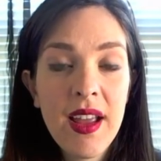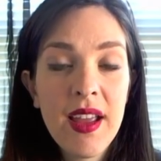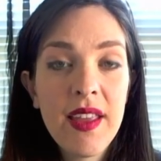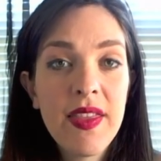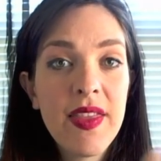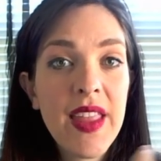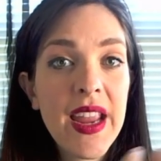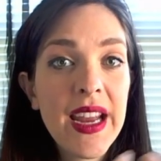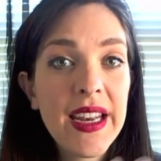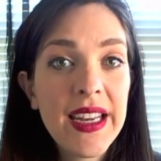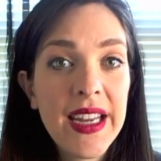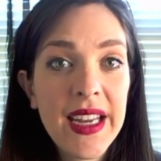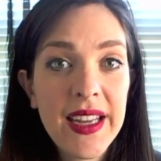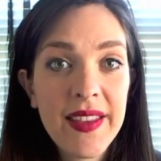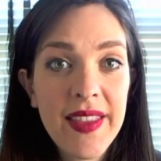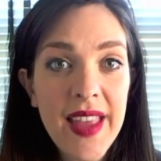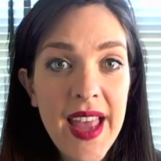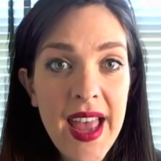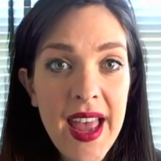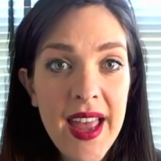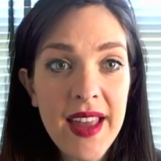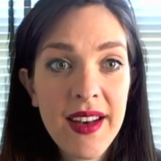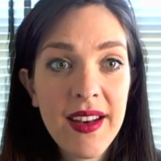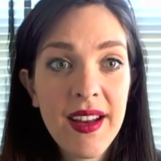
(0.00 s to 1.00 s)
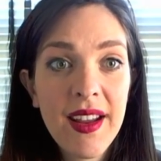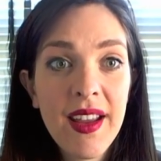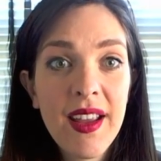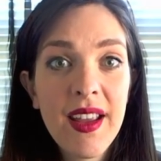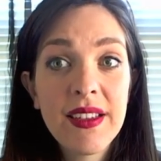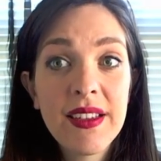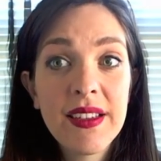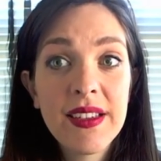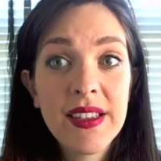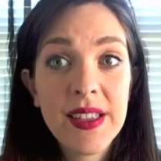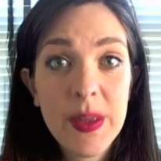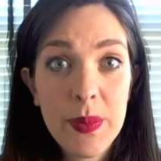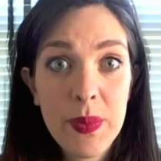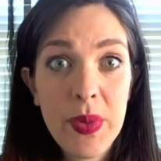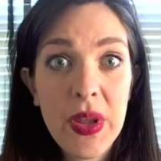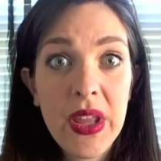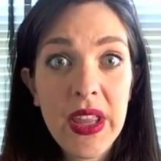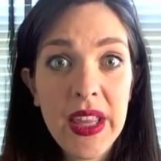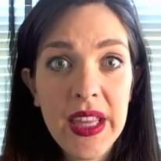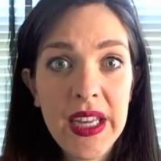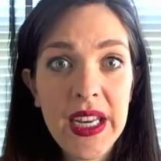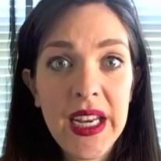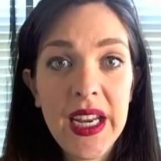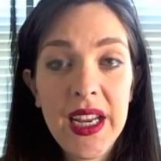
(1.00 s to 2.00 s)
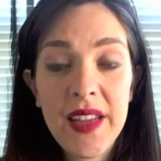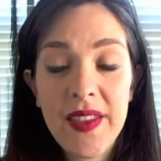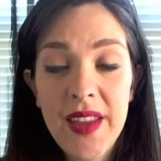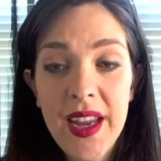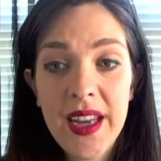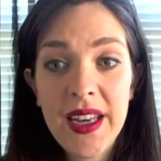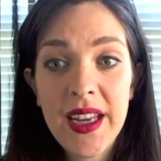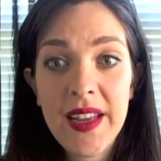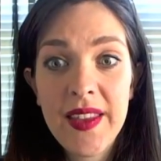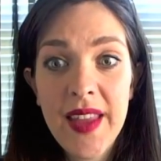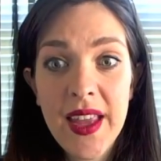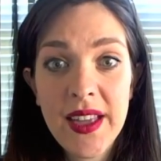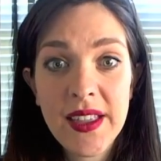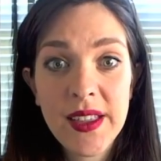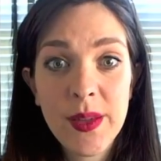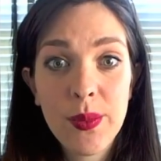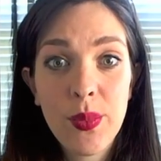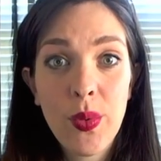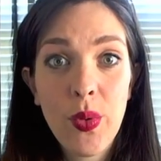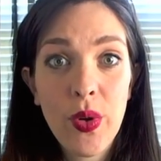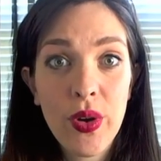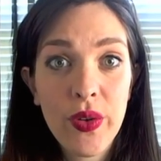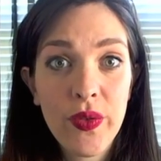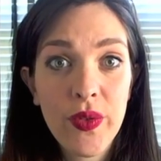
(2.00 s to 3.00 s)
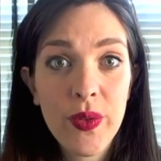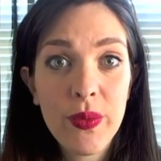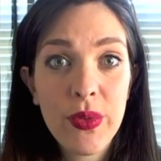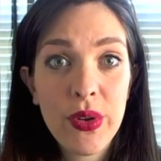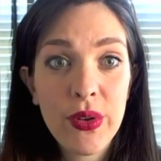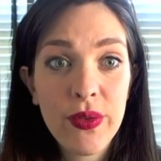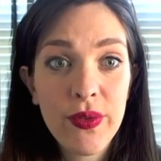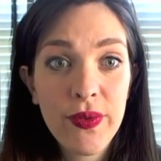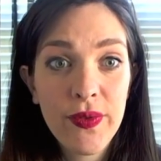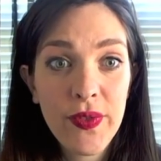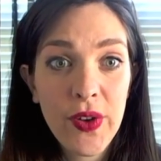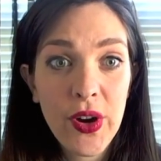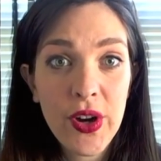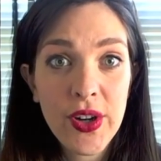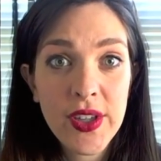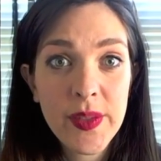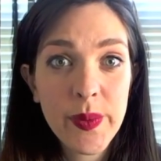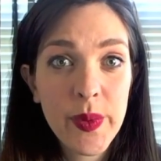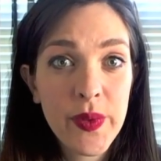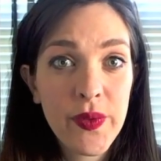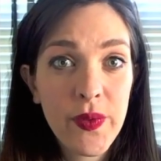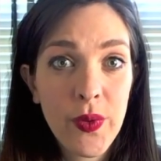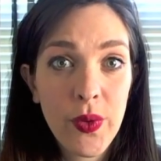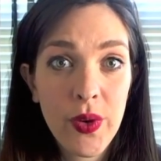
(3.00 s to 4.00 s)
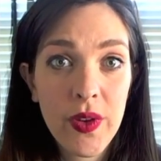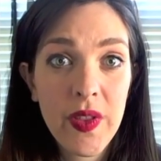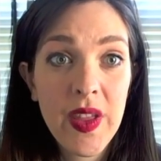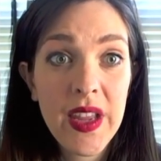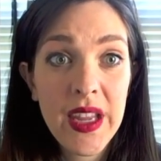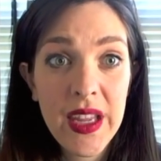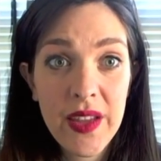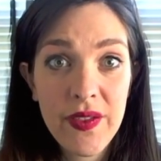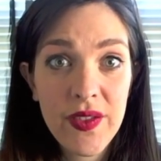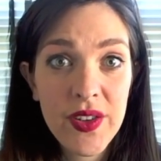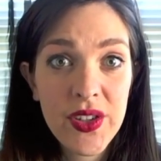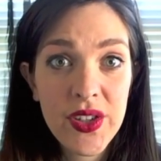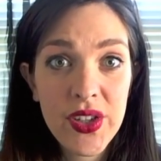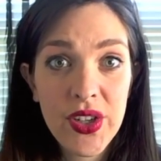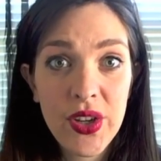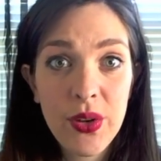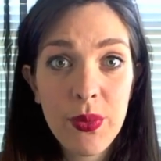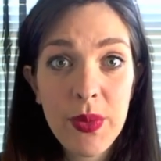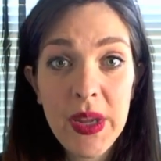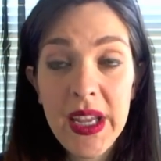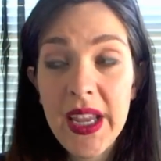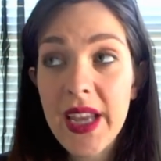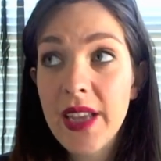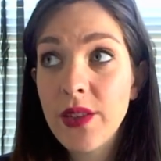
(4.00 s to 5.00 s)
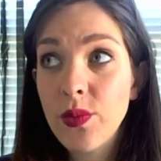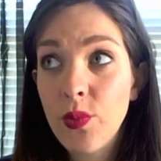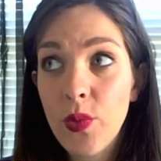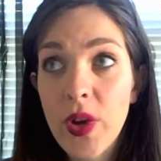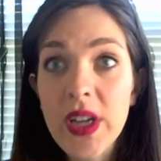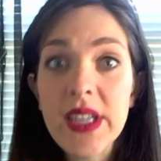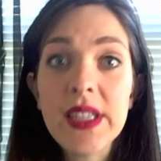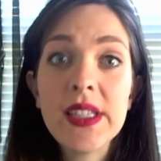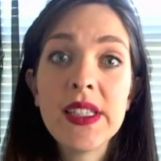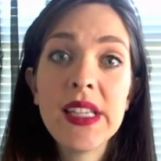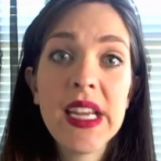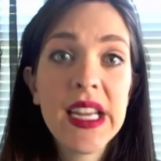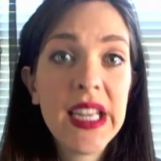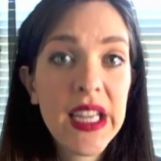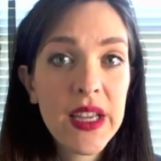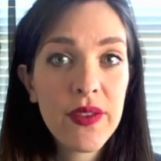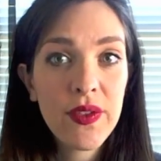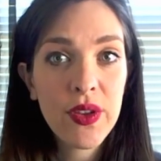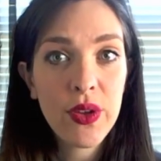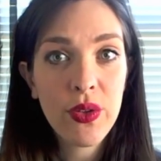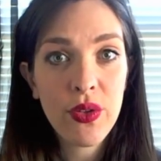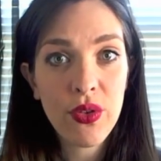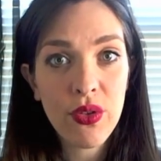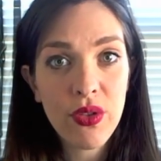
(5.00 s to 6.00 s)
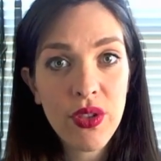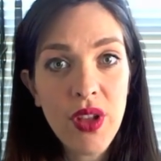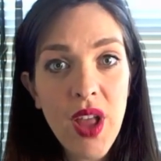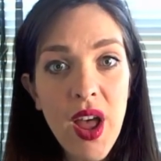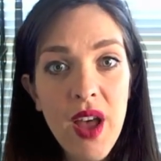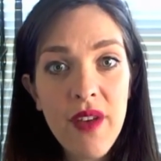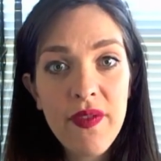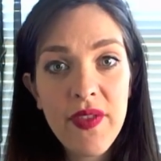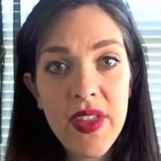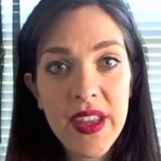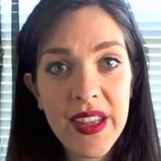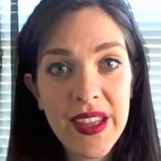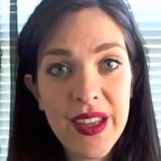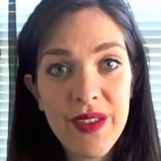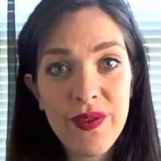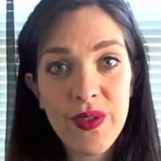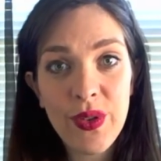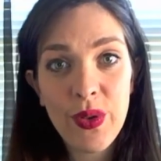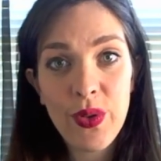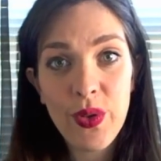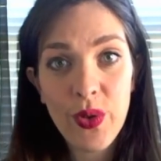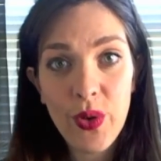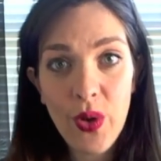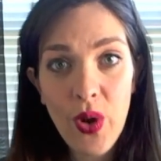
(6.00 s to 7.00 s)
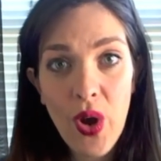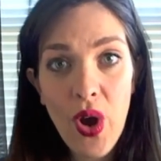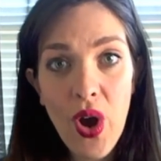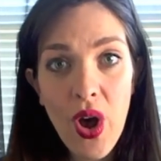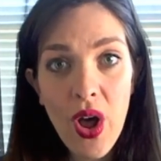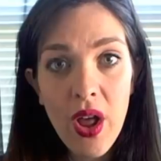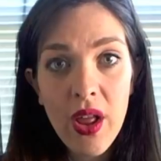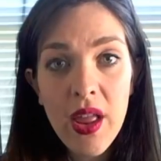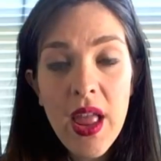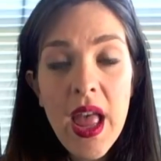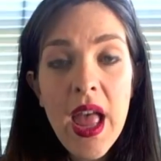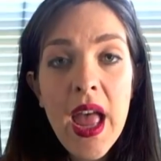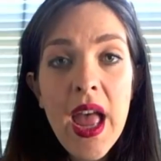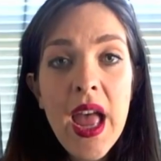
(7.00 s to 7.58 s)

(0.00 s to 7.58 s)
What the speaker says: They need that stability and they need that support from you first before they give it to you. Because once they give you their love, they give you their all.